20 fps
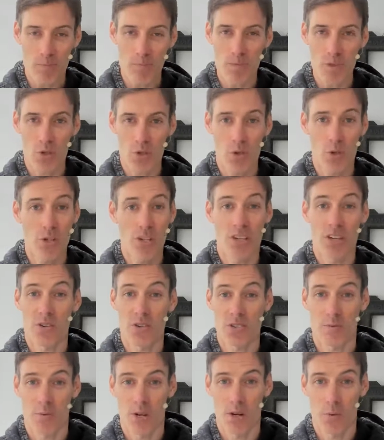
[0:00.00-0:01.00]
or you can go
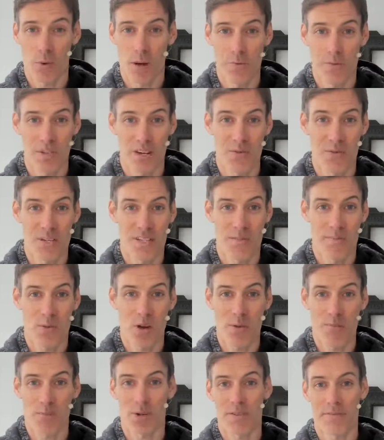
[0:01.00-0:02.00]
to my website, which is
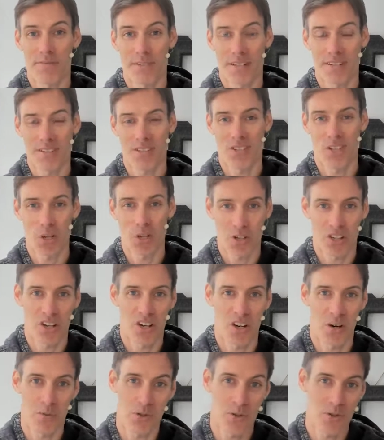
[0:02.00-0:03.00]

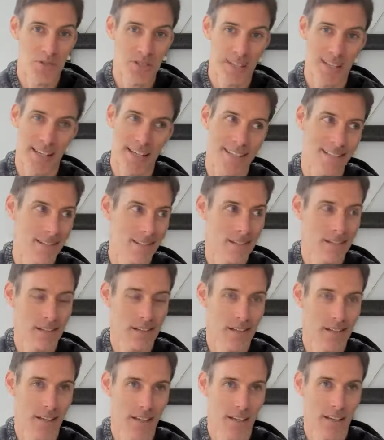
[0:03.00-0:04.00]
mybodyfixers.com. You'll see it
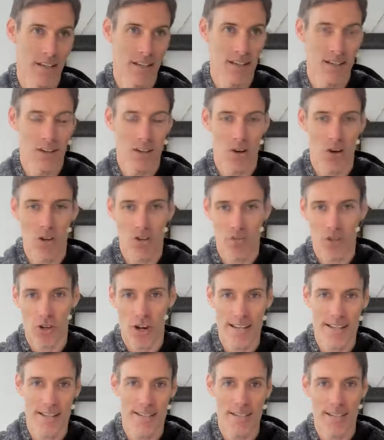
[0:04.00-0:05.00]
on the
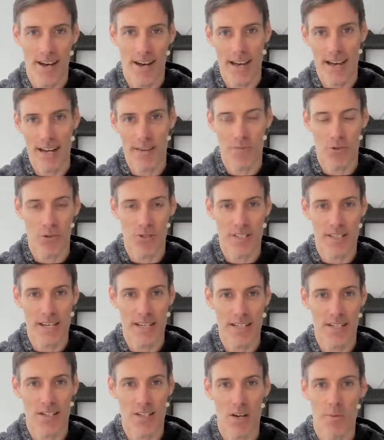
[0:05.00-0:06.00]
right-hand side. If you're on
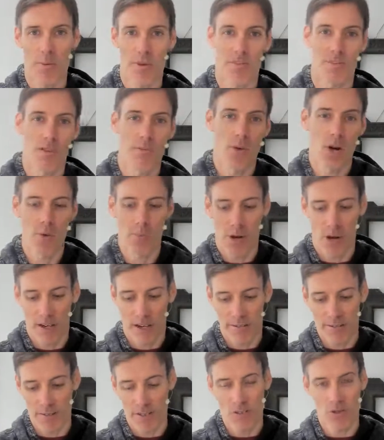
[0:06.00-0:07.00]
desktop, if you're on a mobile, you
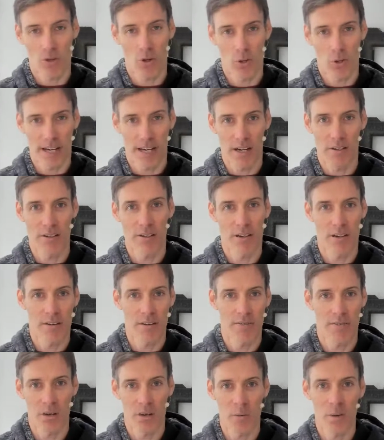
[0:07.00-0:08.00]
have to scroll down a
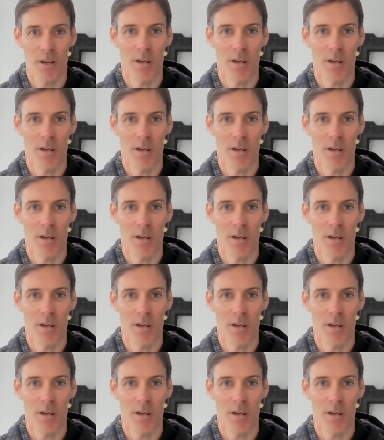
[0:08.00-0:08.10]
few